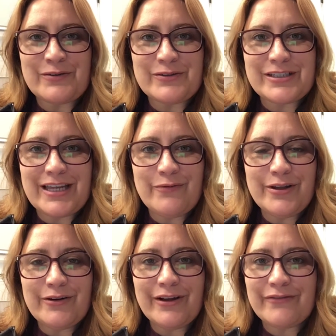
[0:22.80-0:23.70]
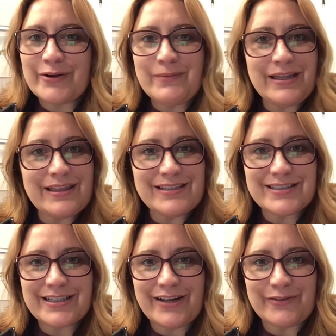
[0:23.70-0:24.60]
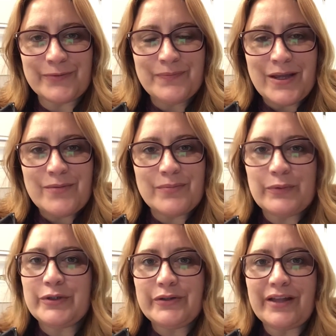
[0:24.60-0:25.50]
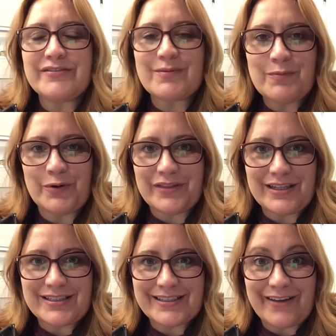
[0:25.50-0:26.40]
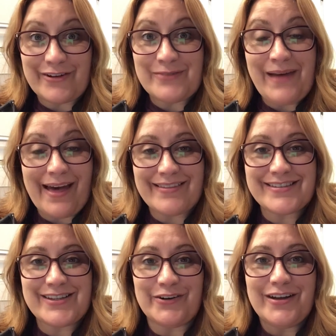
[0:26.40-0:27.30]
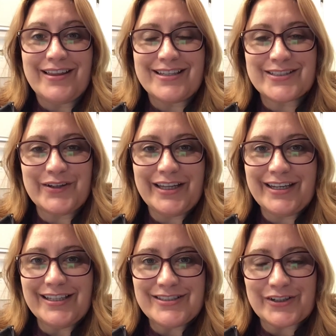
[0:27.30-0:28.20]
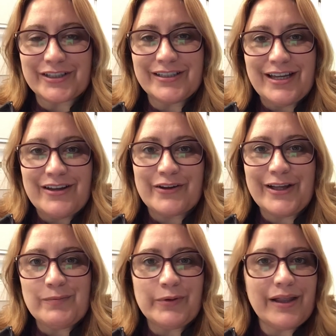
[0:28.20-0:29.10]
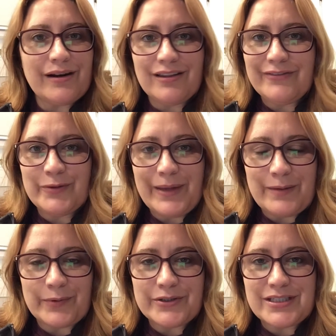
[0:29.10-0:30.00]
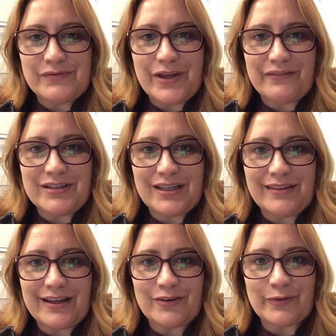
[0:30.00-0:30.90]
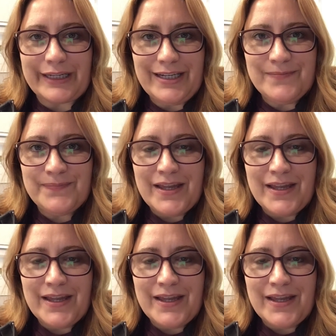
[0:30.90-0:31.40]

today we don't have very many things to cover, but we do have some important things to cover in math. So let's go ahead and get started. Go ahead and pull out all of your papers if you haven't done that already.